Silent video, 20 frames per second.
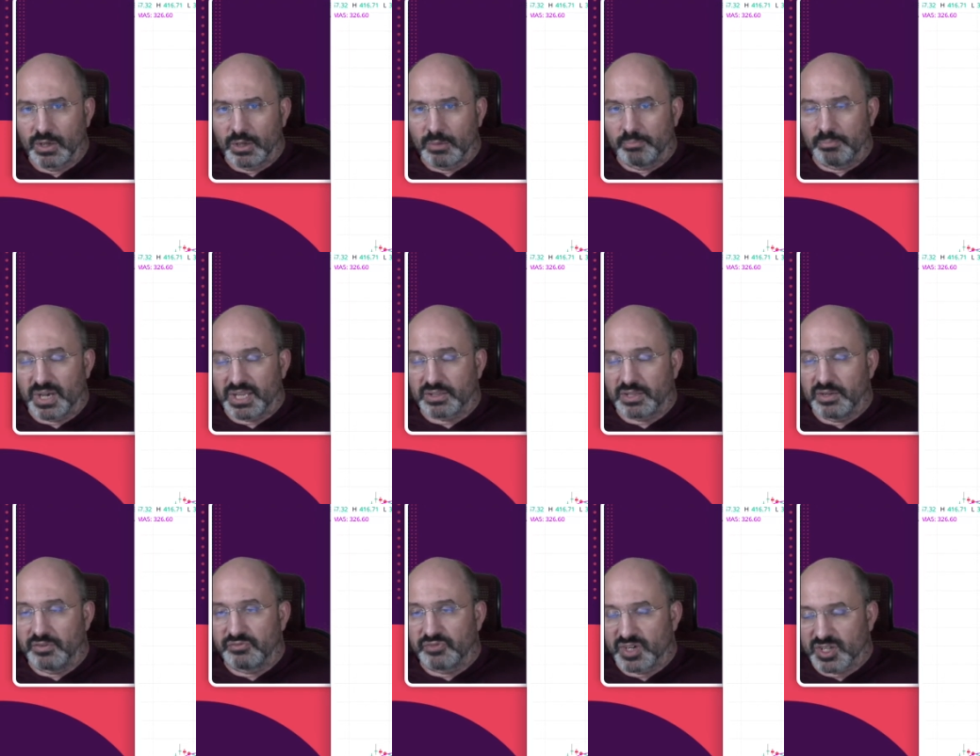But
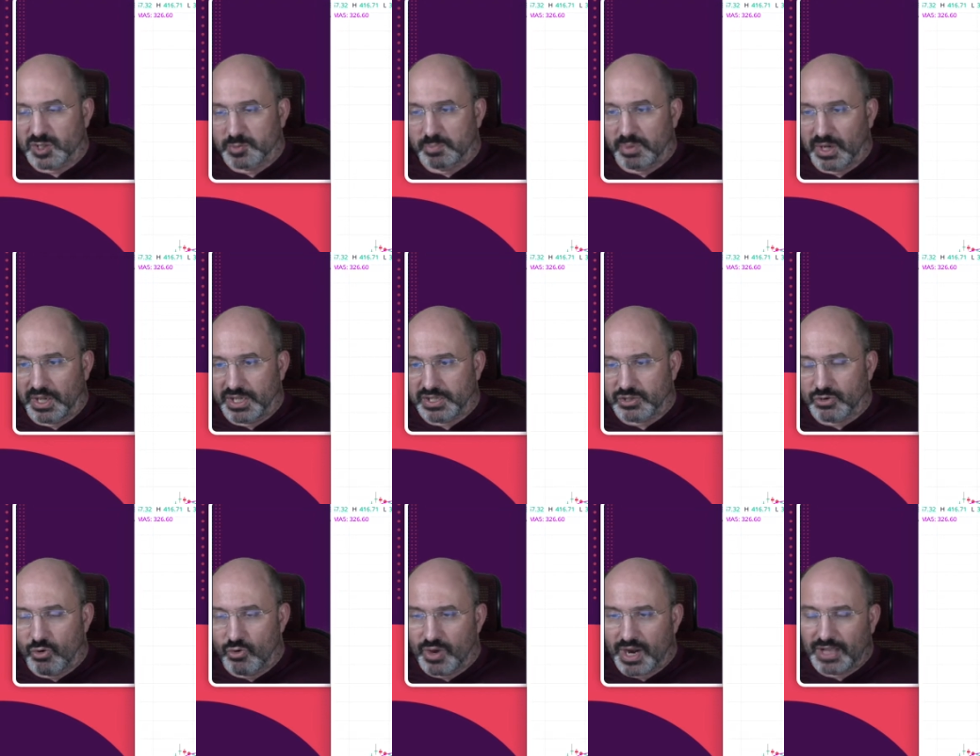in first place,
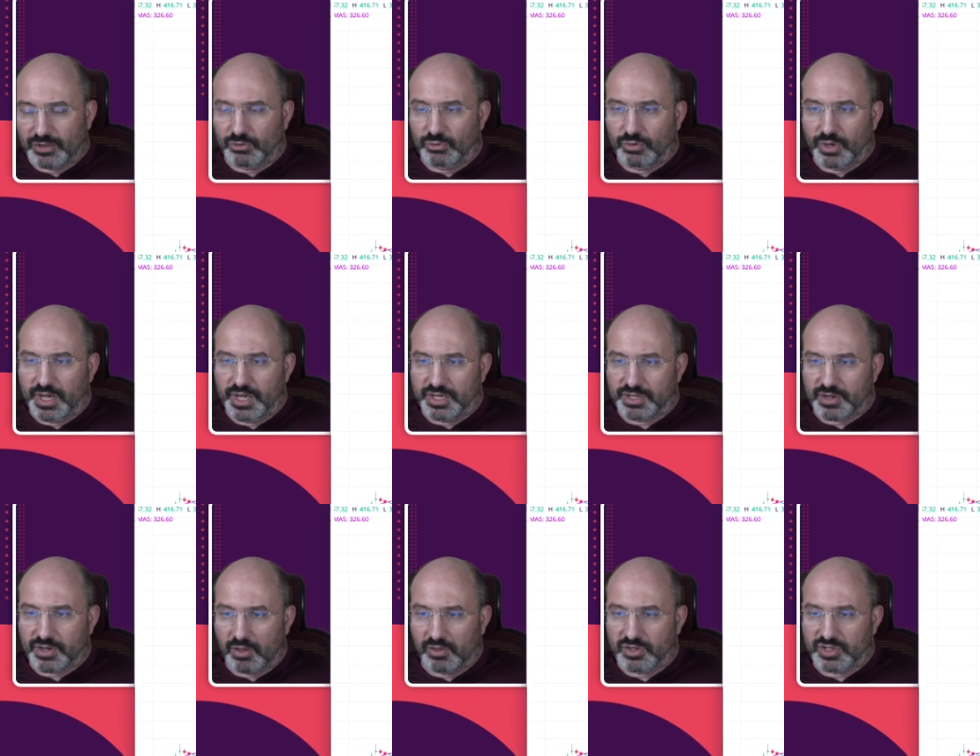
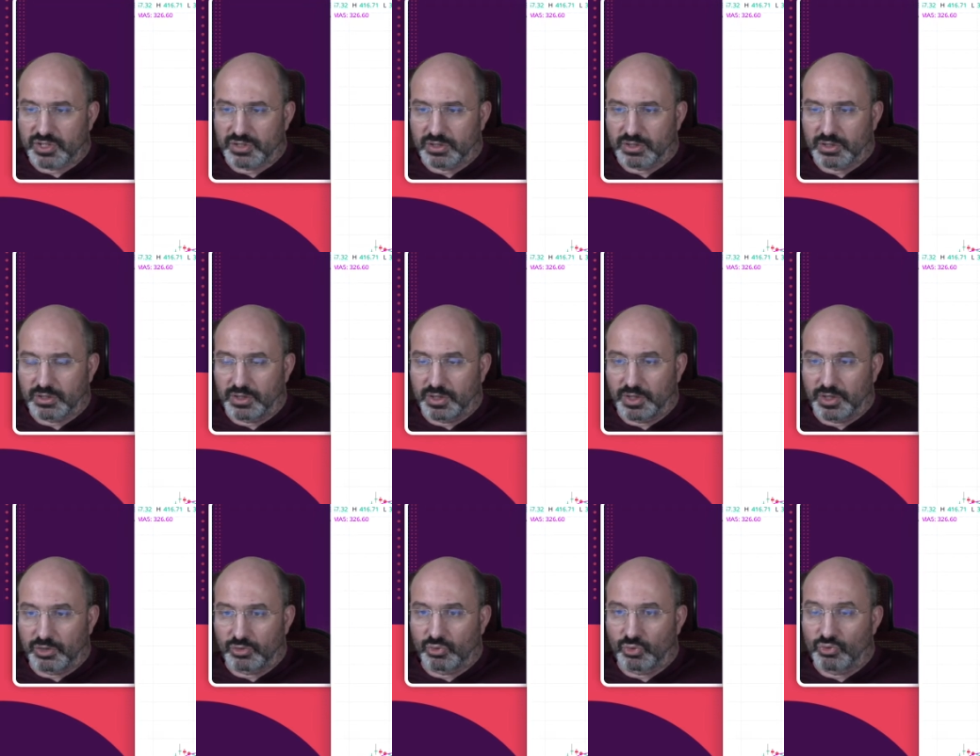congratulations uh,
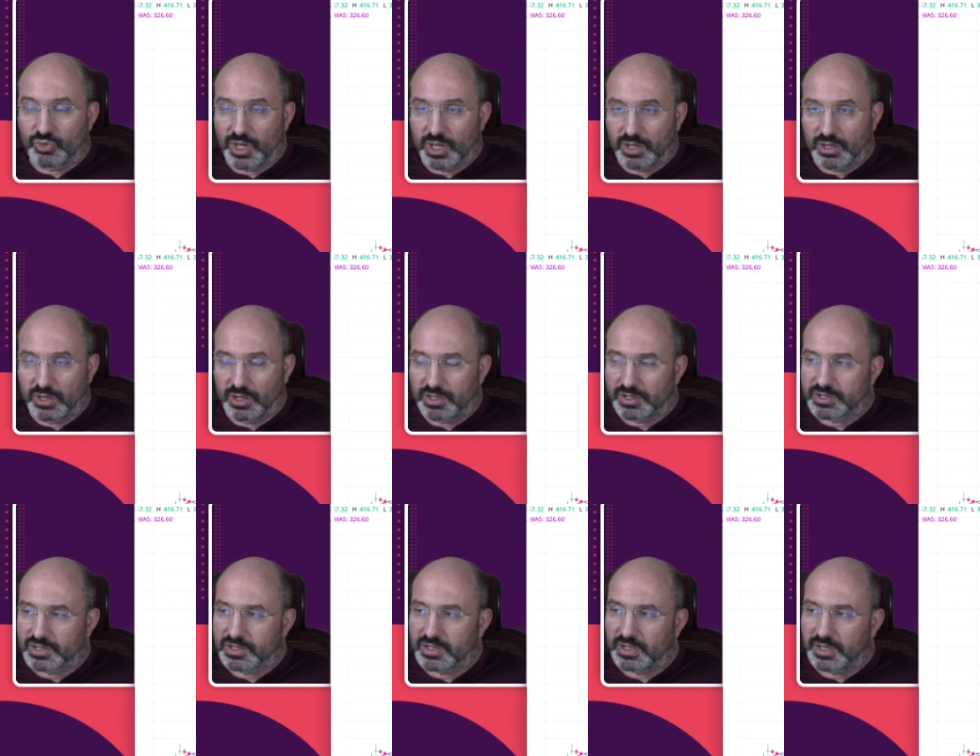to
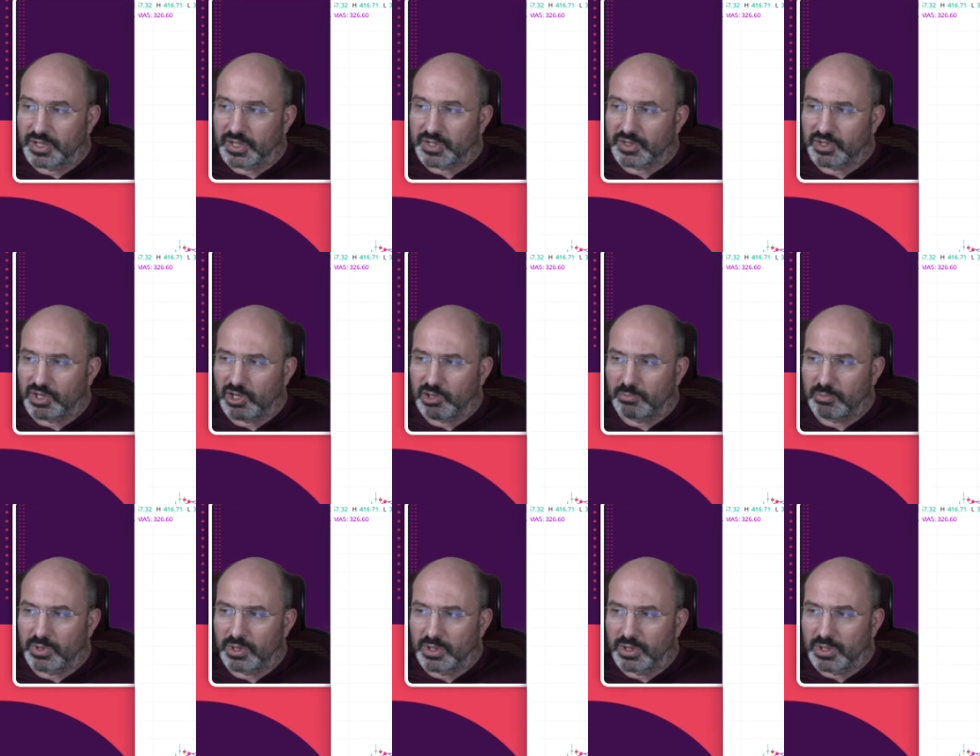Dillard's uh,
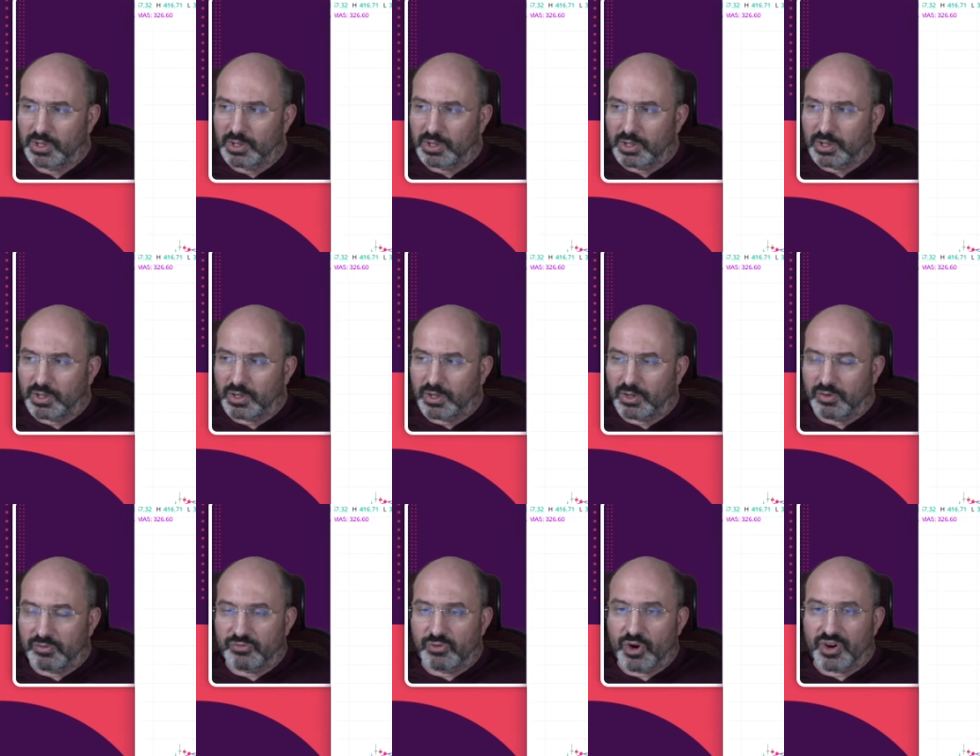team
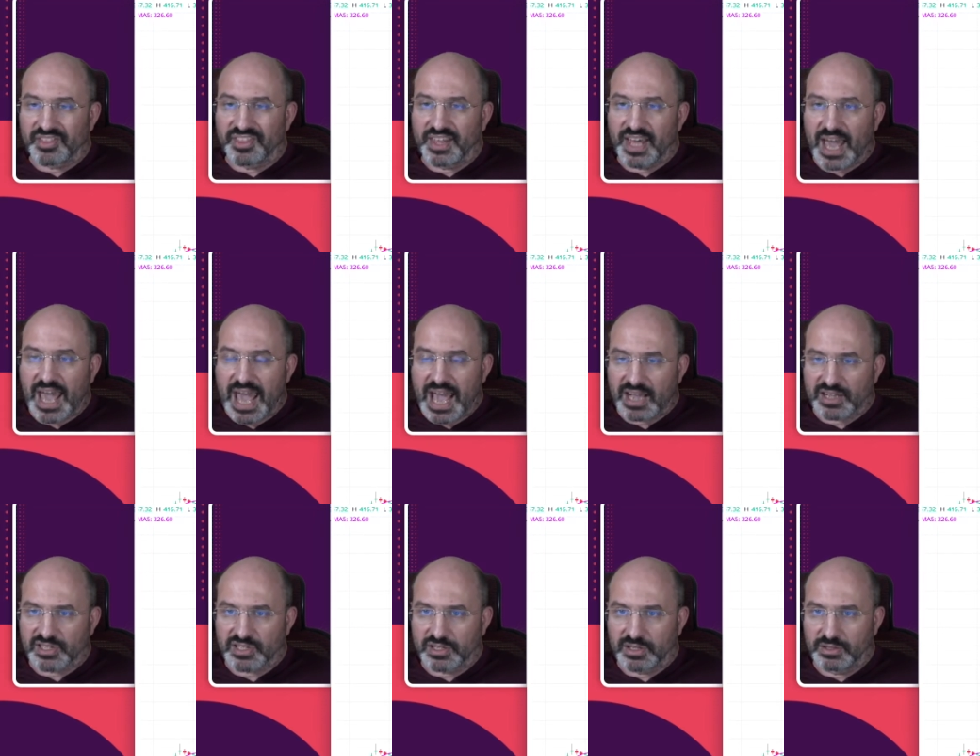for the
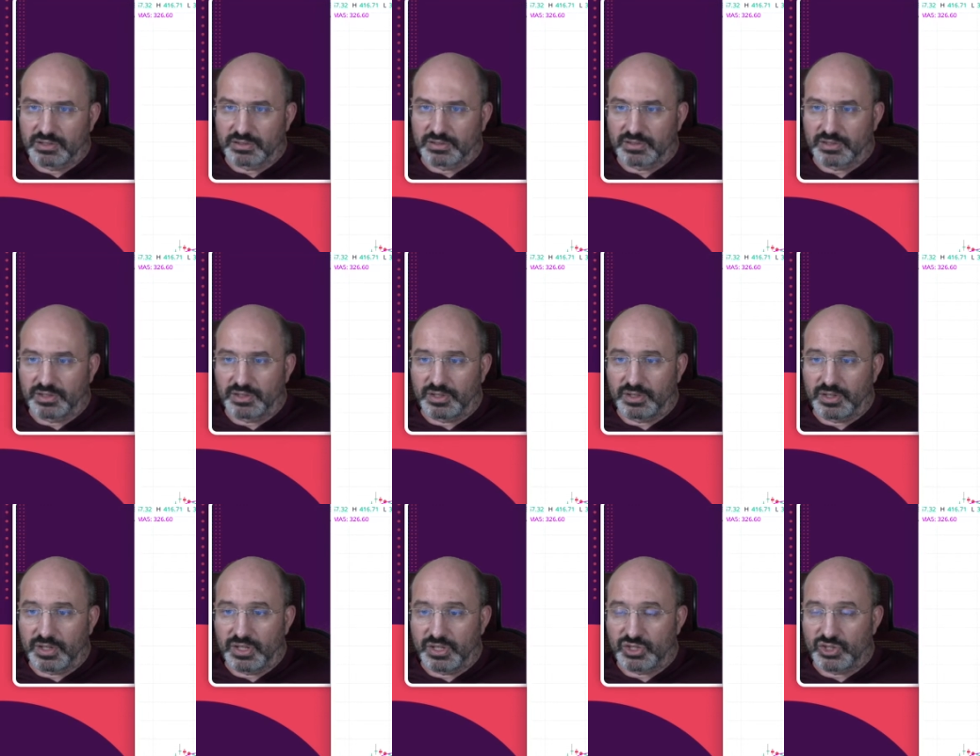excellent
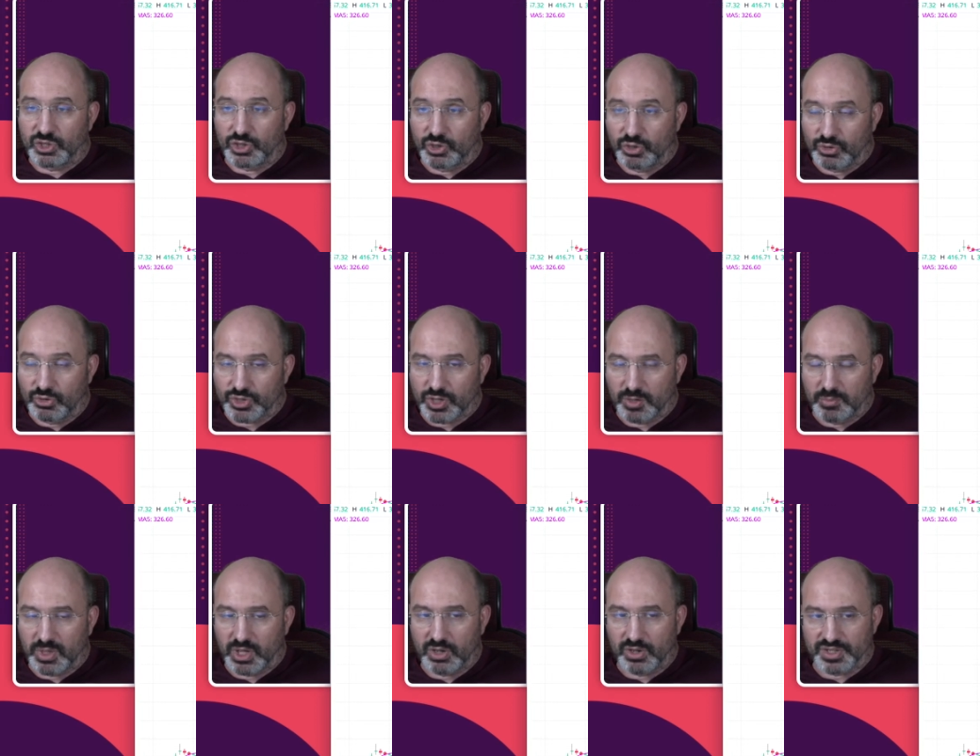execution
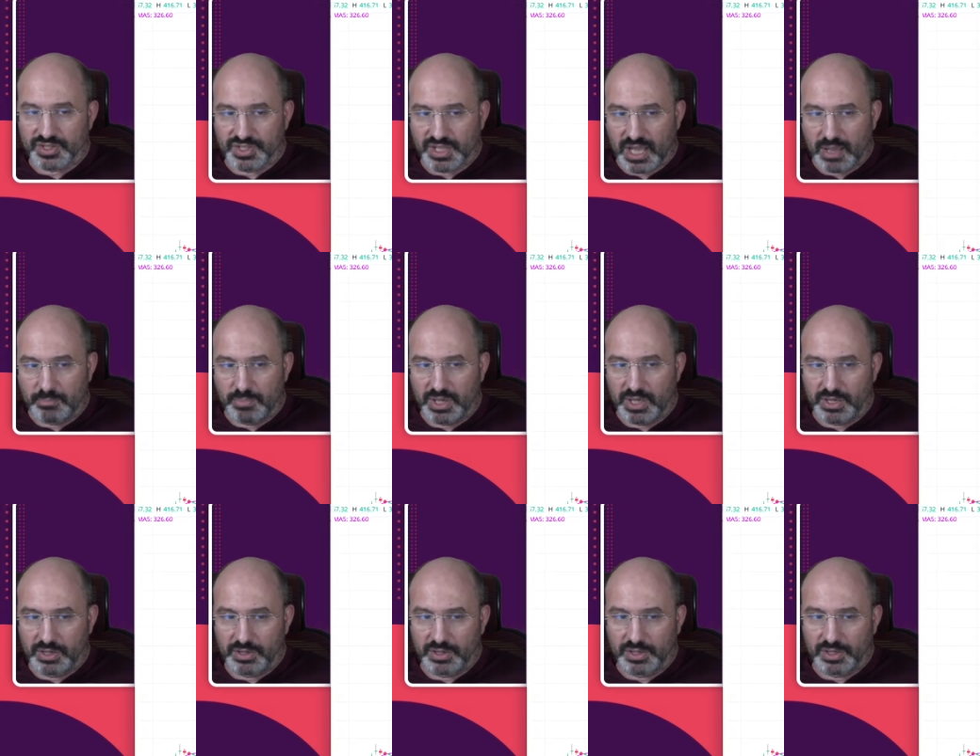because they have
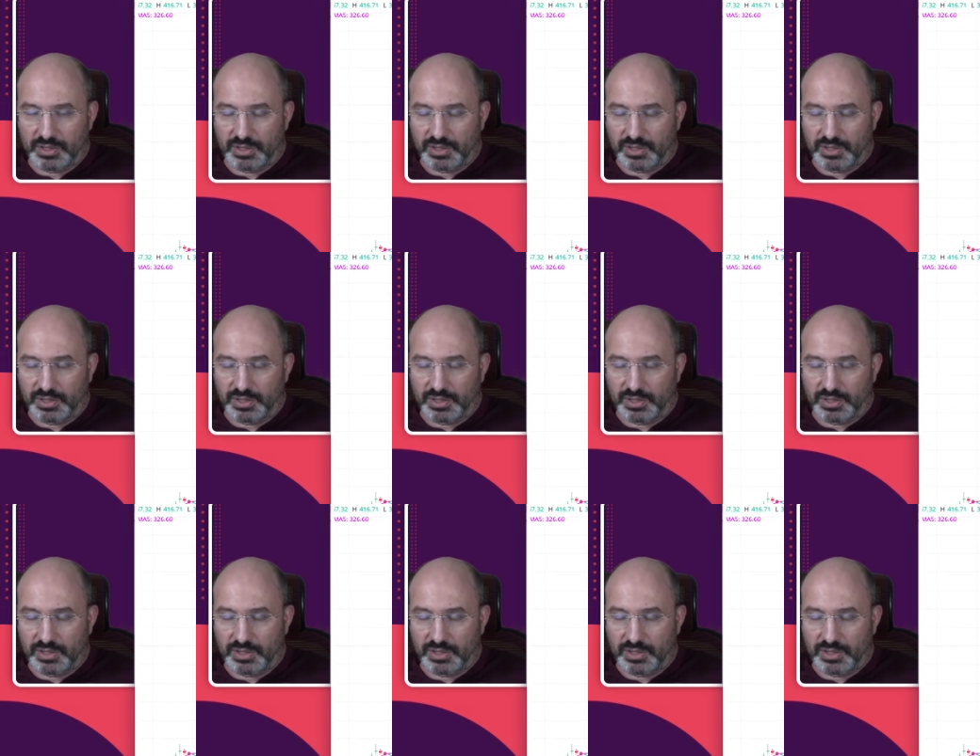been